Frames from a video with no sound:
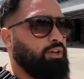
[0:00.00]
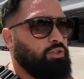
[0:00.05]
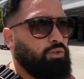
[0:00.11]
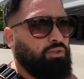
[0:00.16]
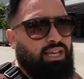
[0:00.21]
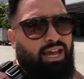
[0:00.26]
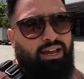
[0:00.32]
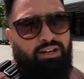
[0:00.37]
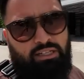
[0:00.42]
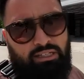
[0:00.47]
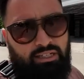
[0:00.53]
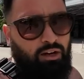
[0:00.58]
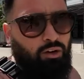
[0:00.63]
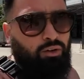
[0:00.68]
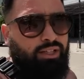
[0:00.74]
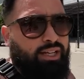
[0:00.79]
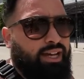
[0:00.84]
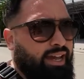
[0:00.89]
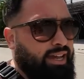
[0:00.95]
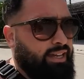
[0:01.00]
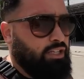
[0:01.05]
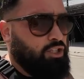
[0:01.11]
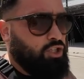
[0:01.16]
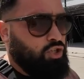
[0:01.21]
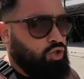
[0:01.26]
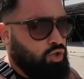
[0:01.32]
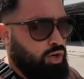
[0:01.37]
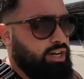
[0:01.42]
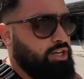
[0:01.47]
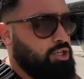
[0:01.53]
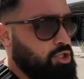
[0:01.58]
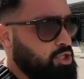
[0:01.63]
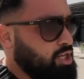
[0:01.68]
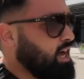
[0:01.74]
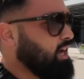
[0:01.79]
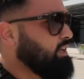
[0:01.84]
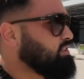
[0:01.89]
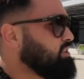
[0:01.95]
which was actually only a straight
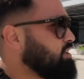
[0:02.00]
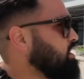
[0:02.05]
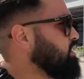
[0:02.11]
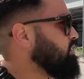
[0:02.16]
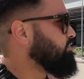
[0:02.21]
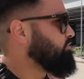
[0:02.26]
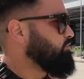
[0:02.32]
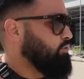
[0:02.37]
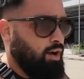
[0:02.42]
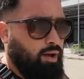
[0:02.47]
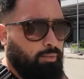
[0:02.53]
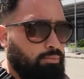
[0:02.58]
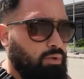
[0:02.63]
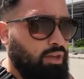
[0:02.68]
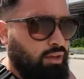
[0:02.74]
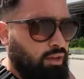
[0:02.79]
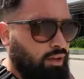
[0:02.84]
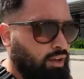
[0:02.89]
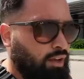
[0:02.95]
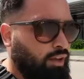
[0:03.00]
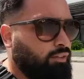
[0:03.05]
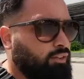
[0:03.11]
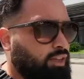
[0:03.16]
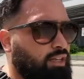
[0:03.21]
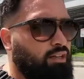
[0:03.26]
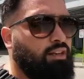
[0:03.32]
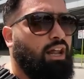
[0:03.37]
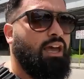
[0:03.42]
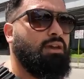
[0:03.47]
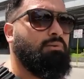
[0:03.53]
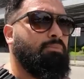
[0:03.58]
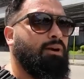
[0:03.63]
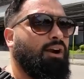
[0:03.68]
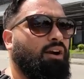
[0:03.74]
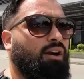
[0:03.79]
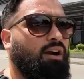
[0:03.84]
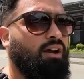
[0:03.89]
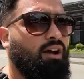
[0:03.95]
shot from the
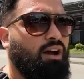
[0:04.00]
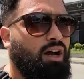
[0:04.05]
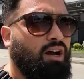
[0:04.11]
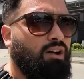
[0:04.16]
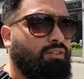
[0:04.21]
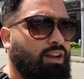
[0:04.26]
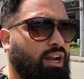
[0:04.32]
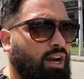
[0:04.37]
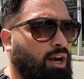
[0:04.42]
nightmare of an